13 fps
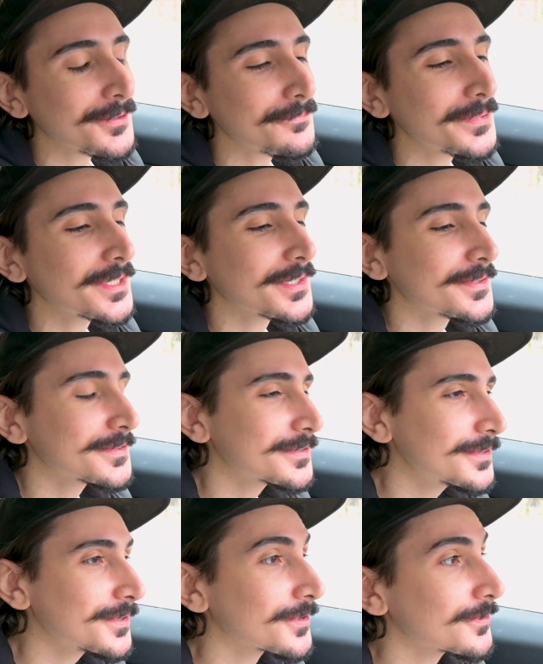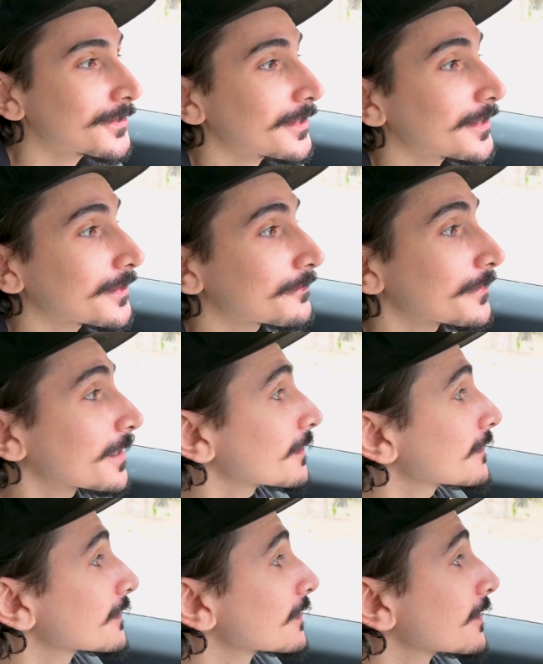because I'm
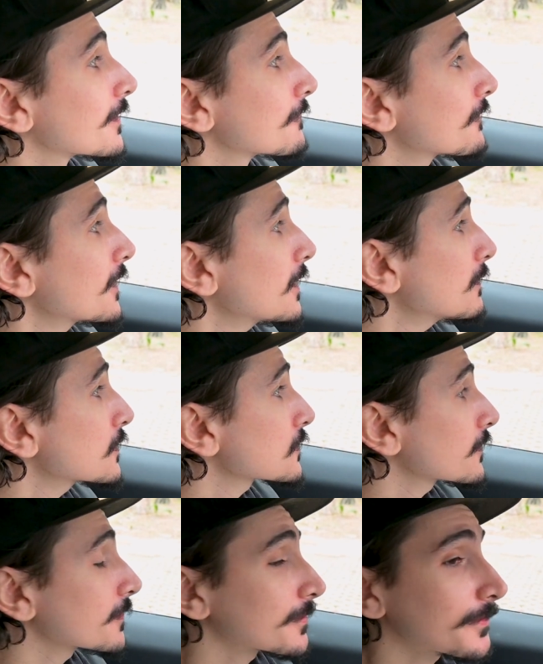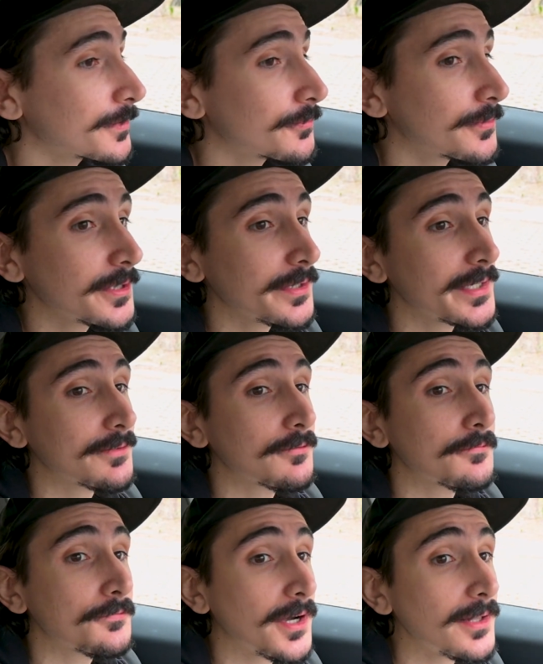not famous or really have
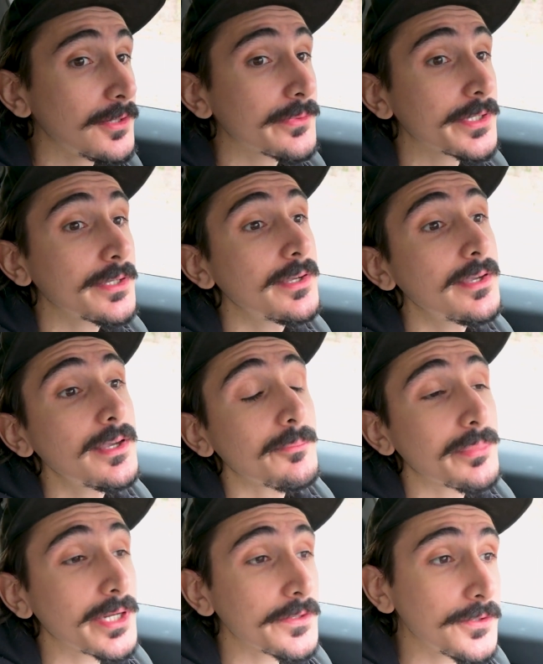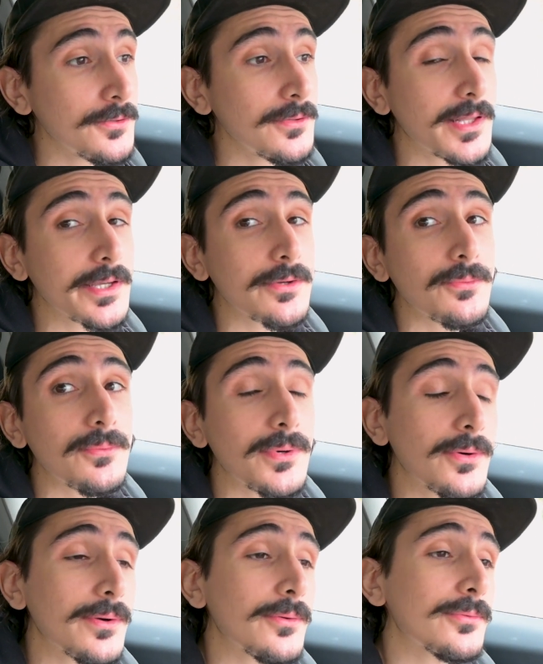a following, but I
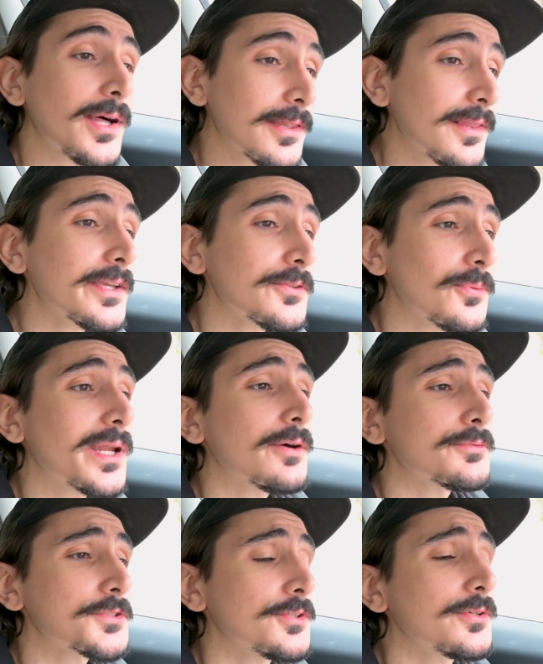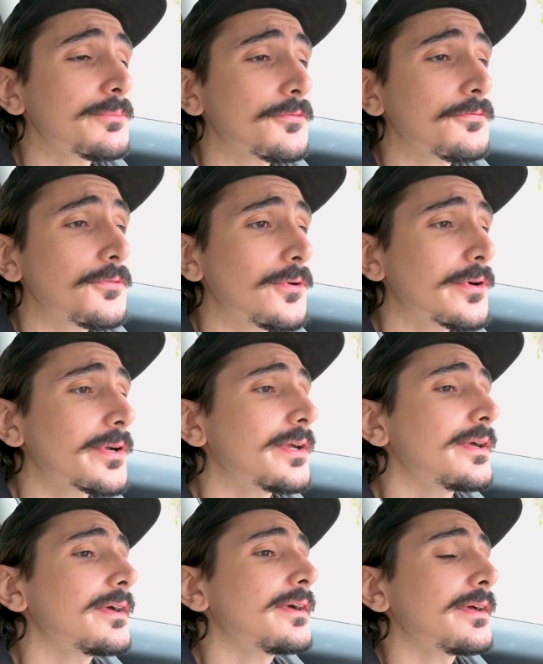liked what I was doing before,
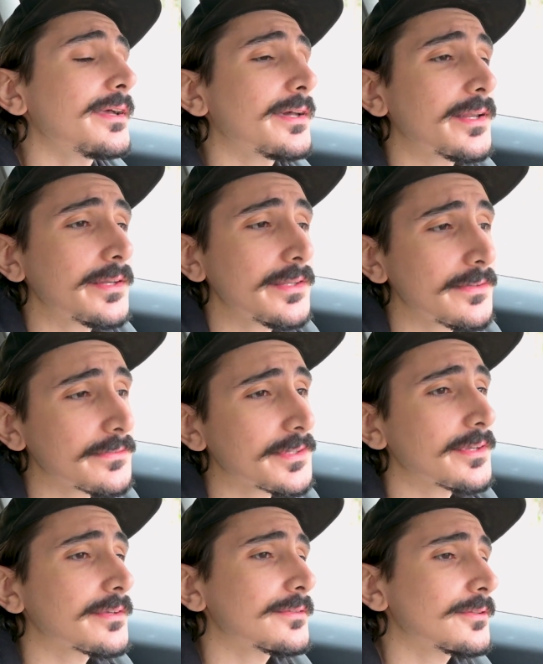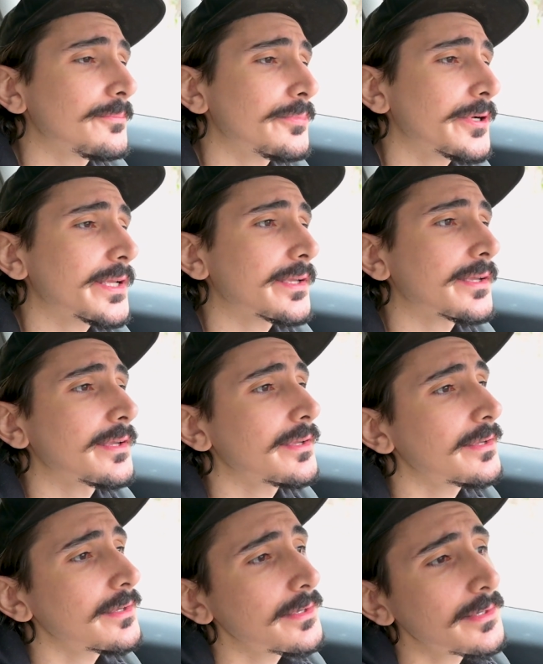and I need to take a little break.
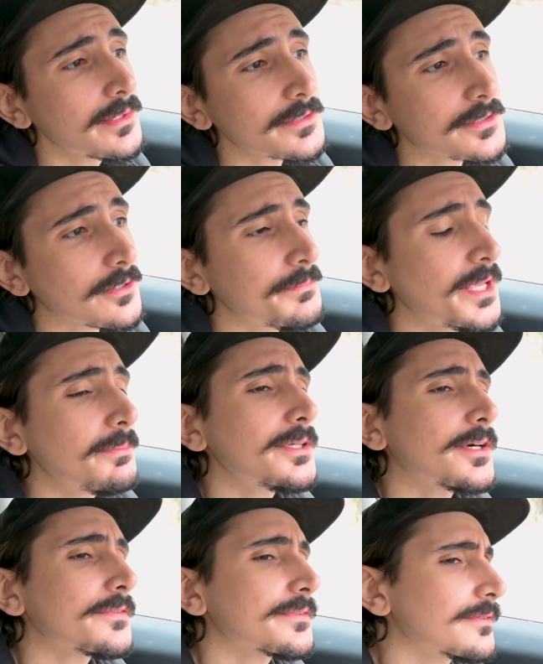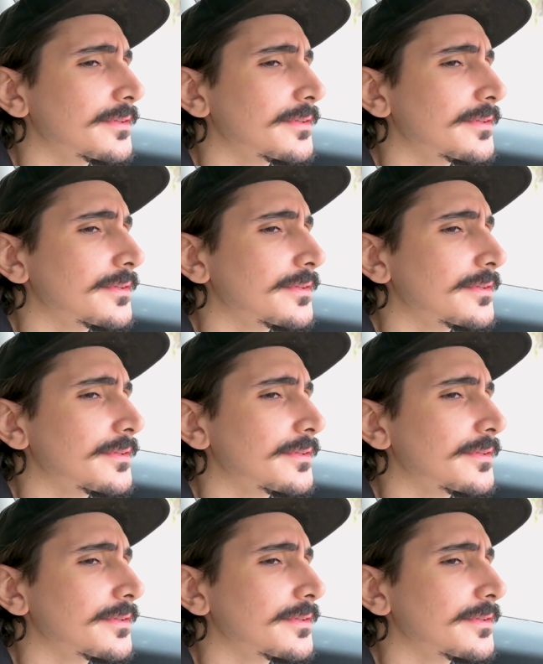So maybe I'll